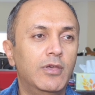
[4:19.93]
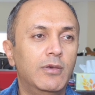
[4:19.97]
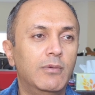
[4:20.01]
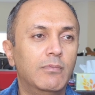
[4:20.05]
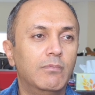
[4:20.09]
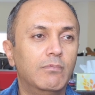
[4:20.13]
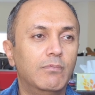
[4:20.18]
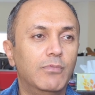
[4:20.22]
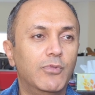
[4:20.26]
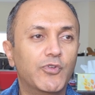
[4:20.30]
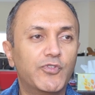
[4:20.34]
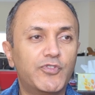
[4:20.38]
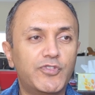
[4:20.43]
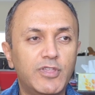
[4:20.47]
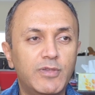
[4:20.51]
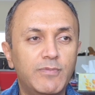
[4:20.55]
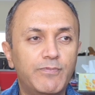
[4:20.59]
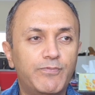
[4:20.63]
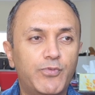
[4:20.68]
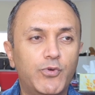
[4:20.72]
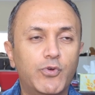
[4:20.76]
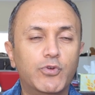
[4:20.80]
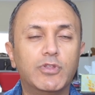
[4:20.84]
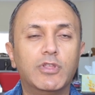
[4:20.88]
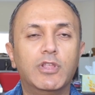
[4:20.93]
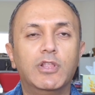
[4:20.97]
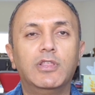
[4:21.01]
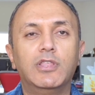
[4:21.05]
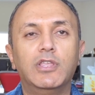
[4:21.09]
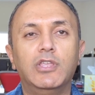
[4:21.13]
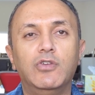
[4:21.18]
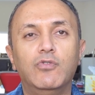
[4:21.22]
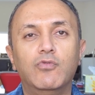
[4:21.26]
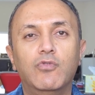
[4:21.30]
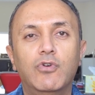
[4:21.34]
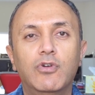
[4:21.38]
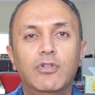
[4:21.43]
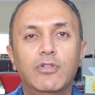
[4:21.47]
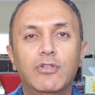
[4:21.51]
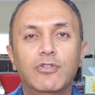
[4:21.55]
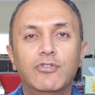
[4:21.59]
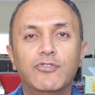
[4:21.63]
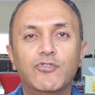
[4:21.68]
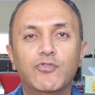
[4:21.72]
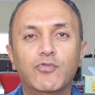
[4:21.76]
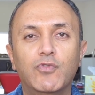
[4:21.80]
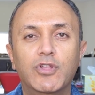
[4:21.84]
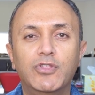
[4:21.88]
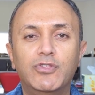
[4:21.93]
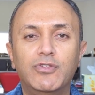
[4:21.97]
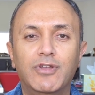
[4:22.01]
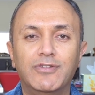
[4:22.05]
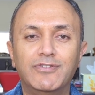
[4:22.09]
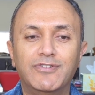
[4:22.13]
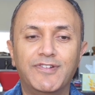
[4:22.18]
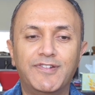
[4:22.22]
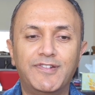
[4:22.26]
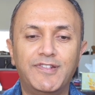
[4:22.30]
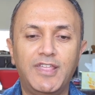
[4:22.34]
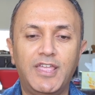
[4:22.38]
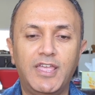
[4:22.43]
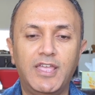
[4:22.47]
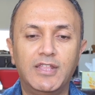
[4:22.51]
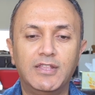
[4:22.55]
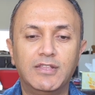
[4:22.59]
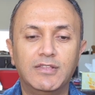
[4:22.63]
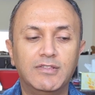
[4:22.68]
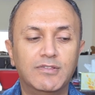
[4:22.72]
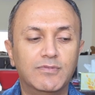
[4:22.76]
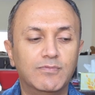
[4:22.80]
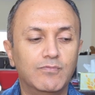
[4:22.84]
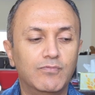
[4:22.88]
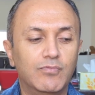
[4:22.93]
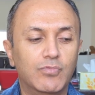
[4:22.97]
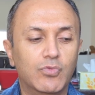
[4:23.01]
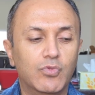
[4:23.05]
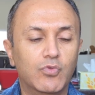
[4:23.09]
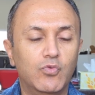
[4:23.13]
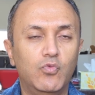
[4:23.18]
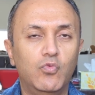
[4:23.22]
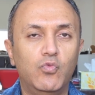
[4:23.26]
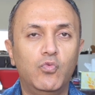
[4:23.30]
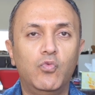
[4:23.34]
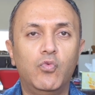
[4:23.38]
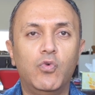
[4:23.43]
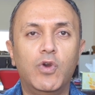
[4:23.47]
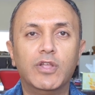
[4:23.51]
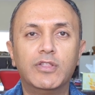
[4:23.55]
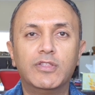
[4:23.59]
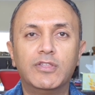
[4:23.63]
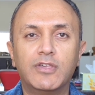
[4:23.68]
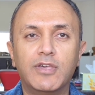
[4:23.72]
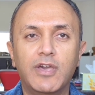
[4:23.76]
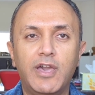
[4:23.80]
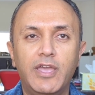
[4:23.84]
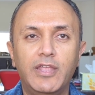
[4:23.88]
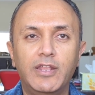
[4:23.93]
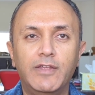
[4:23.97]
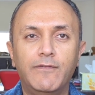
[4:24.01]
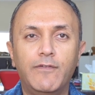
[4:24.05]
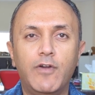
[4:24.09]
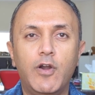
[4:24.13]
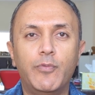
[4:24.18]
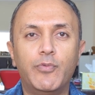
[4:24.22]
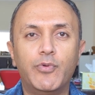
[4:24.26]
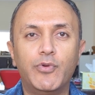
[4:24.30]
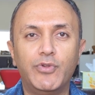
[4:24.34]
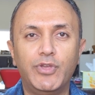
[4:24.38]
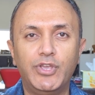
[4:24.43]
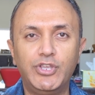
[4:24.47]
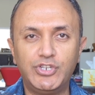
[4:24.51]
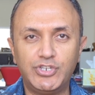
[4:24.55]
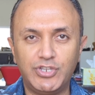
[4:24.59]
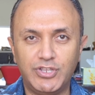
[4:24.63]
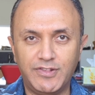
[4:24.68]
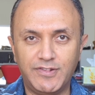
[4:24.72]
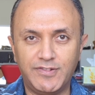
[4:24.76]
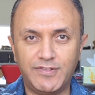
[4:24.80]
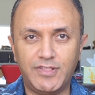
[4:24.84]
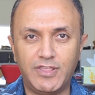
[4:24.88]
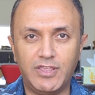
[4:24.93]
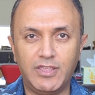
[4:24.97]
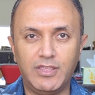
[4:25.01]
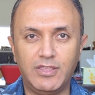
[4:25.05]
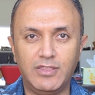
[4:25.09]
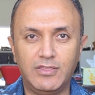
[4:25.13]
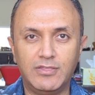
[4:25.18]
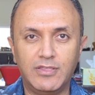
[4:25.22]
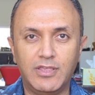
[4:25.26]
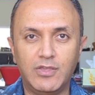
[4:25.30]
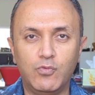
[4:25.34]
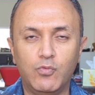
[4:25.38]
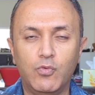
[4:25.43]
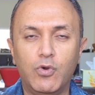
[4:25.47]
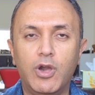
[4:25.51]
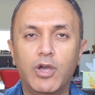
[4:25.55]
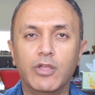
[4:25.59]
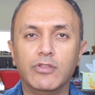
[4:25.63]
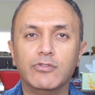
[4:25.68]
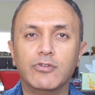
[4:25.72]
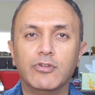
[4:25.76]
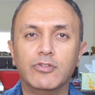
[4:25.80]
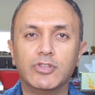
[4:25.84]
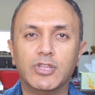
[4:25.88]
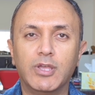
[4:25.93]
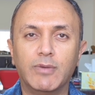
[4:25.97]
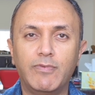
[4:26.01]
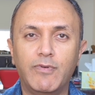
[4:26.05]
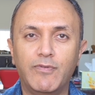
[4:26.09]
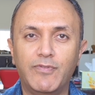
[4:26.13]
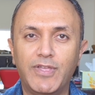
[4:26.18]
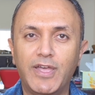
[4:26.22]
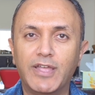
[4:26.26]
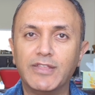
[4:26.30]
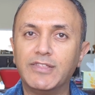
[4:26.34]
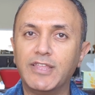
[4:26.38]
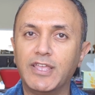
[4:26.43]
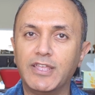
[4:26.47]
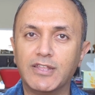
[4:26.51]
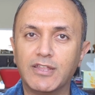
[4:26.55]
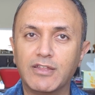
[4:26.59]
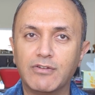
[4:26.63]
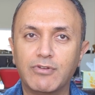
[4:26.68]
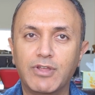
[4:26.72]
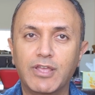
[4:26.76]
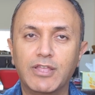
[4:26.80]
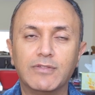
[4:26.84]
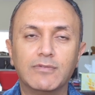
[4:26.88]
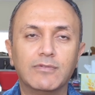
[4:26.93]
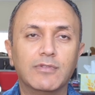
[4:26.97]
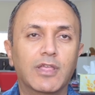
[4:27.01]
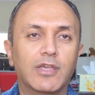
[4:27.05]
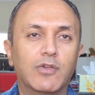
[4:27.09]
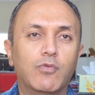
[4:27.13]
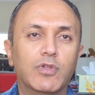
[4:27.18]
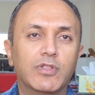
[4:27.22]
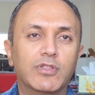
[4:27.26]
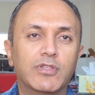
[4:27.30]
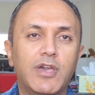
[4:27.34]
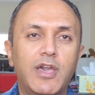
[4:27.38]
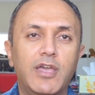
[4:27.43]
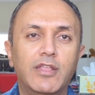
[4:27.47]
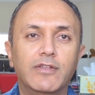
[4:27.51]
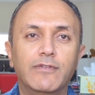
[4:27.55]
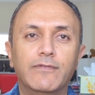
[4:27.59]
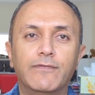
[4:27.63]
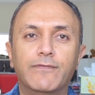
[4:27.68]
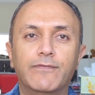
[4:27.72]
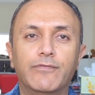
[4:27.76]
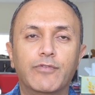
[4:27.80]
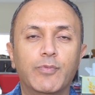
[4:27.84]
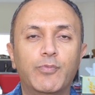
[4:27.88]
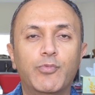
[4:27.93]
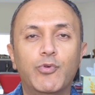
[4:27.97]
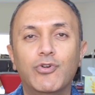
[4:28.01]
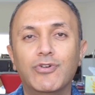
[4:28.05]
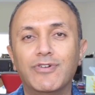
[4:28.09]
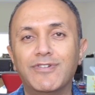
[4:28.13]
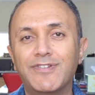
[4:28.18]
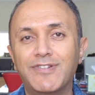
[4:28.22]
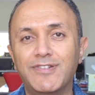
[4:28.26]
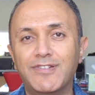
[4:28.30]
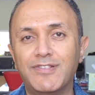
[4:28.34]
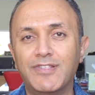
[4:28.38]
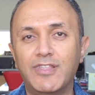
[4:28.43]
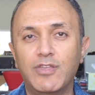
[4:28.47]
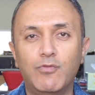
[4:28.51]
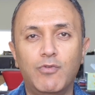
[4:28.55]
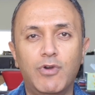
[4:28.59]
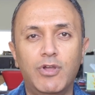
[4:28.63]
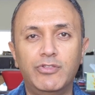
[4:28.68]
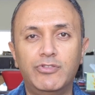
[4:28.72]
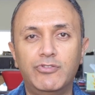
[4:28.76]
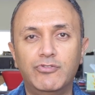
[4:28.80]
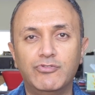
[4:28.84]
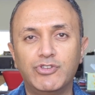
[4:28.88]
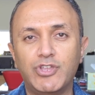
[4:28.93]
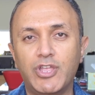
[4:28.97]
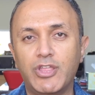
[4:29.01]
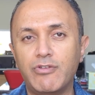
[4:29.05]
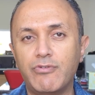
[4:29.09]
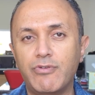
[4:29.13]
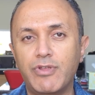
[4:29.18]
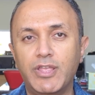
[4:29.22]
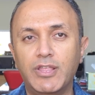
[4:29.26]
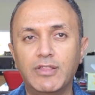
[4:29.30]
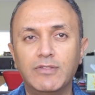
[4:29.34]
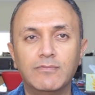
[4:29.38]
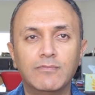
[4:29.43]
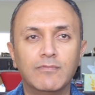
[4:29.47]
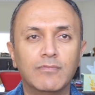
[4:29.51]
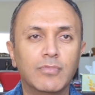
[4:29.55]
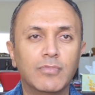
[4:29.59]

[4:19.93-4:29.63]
Most importantly, you will also want to understand what kind of operations they want on top of that data, right? Like what kind of reports they want to generate,